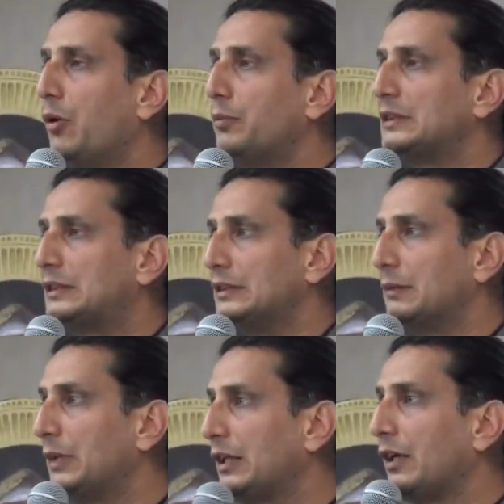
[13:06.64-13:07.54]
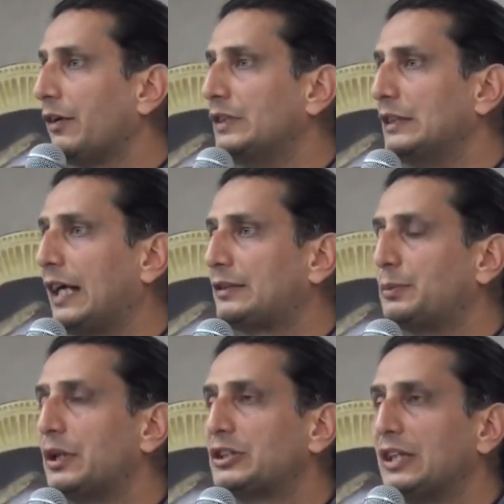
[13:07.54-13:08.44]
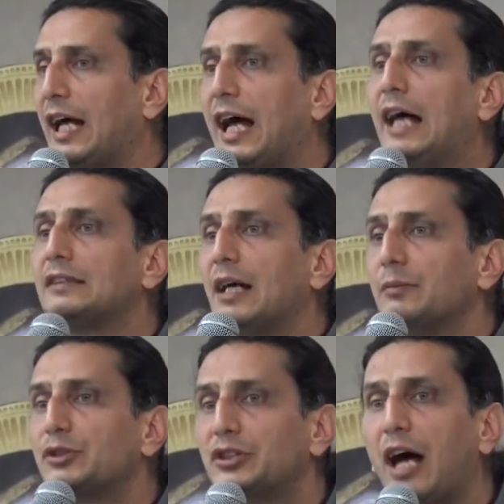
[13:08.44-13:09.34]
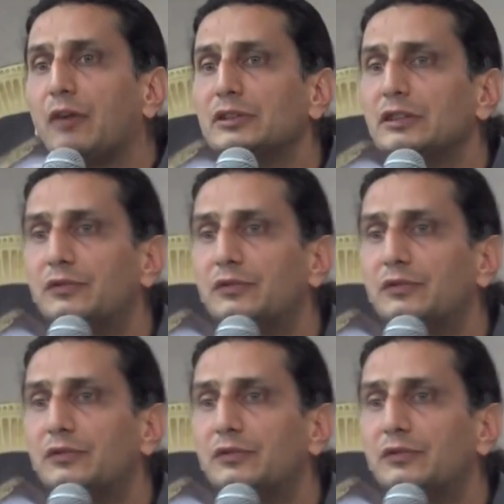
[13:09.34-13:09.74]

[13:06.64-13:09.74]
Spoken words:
moment, in the middle of the desperation, as I'm shouting,